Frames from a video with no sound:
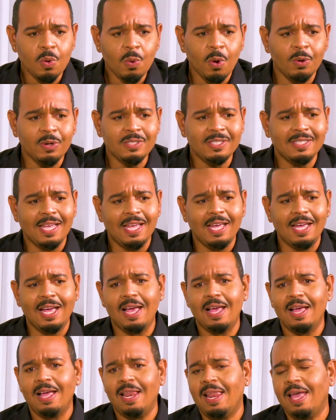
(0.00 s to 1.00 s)
would say
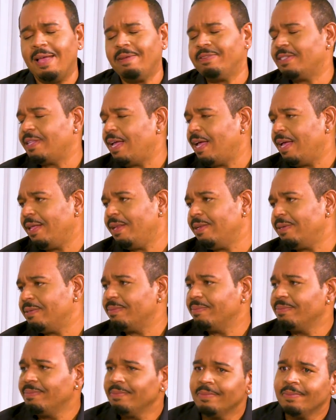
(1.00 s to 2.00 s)
a lifestyle
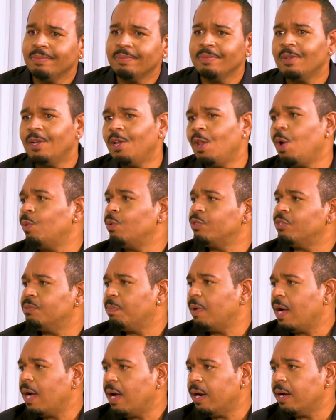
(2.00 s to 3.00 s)

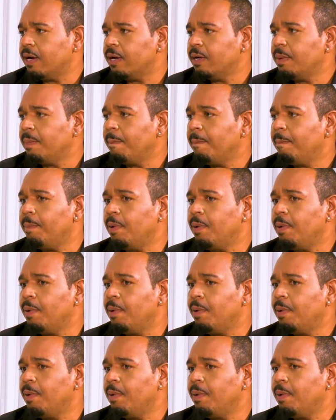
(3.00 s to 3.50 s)
lounge bar,